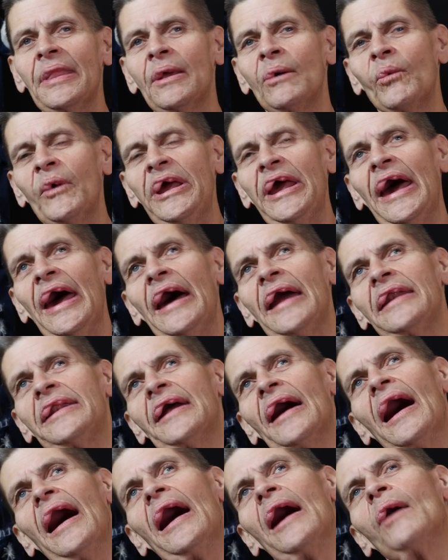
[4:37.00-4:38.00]
We had
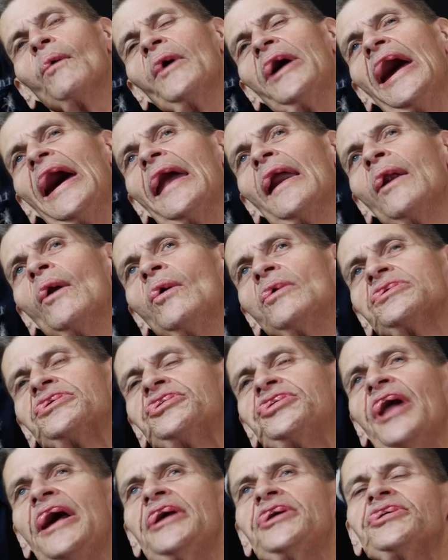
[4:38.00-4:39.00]
an old
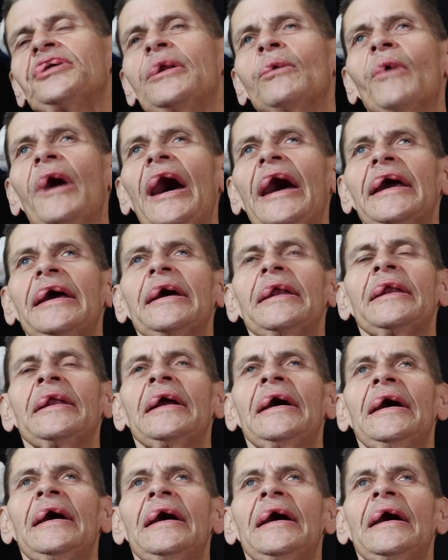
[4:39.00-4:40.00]
station wagon
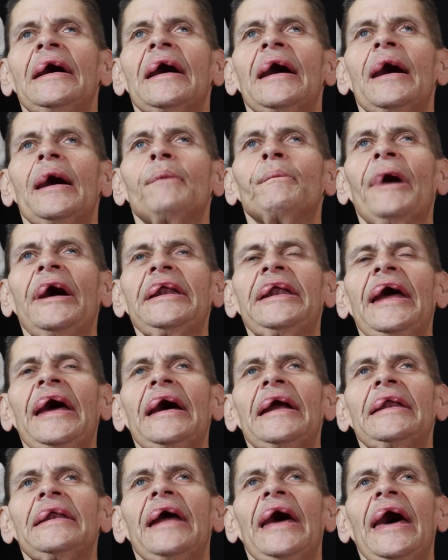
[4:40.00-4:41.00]
my
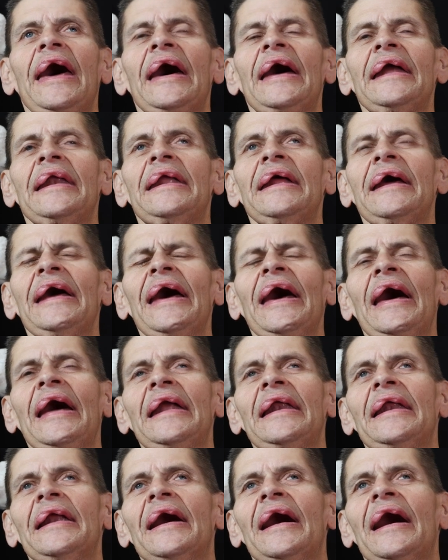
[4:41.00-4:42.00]
dad had,
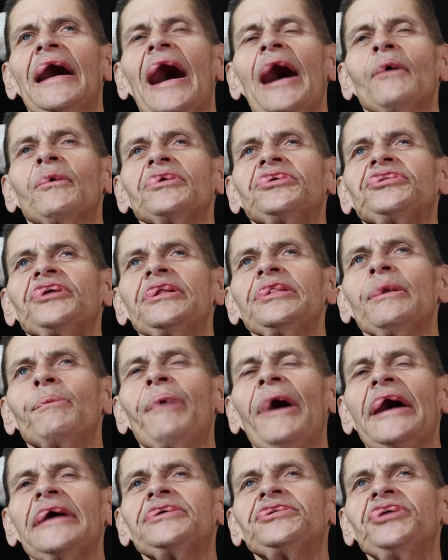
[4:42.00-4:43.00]
and I would sit in the
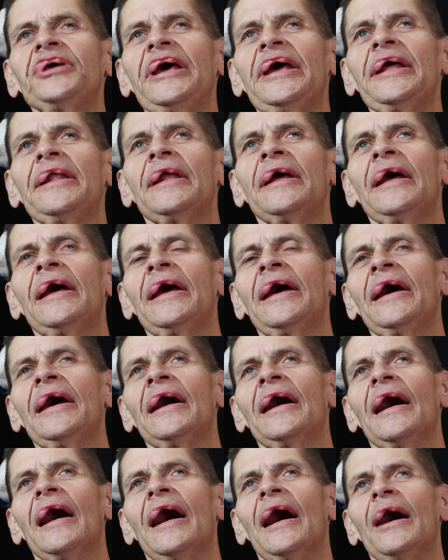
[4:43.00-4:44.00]
back seat
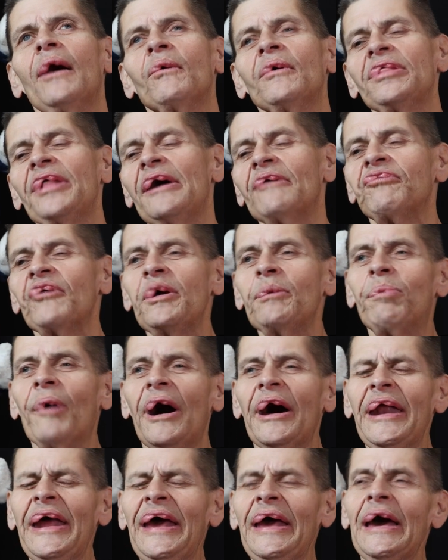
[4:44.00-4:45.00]
with
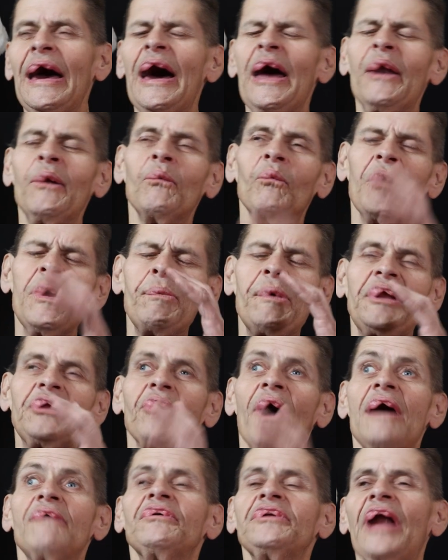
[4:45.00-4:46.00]
everybody, and we'd be
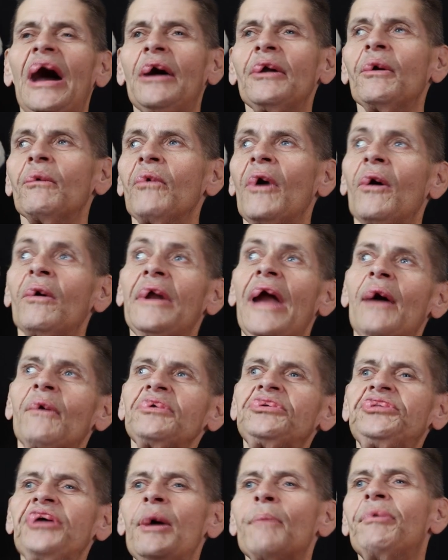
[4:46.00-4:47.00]
driving down the road, and I
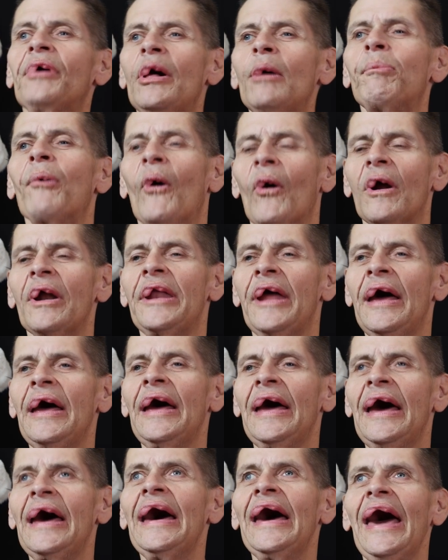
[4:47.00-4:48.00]
would see a billboard.
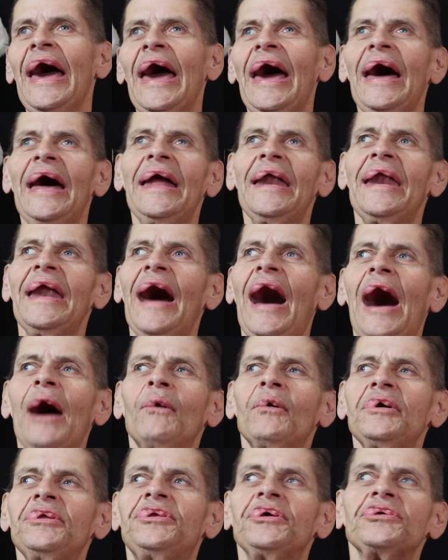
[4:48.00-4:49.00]
And I
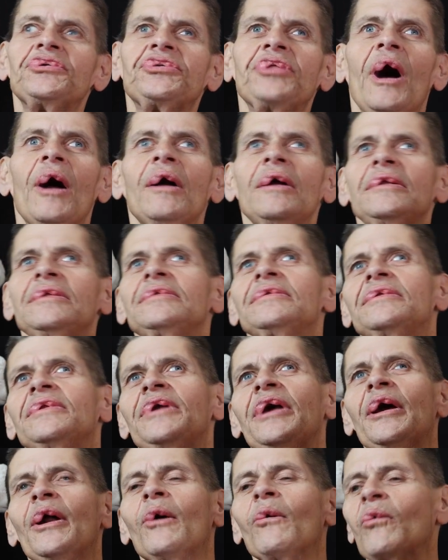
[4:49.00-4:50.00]
would just start,
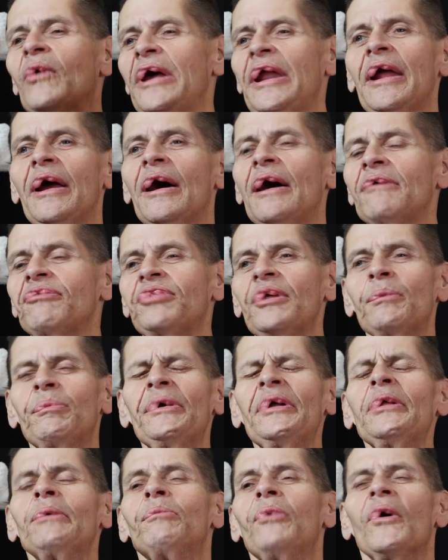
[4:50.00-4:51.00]
reading off the
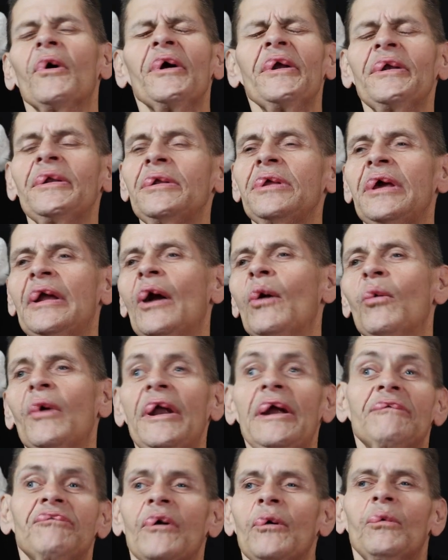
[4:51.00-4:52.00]
billboard,
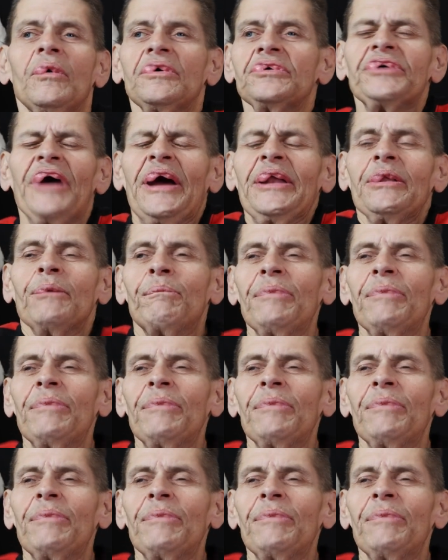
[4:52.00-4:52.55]
whatever was on the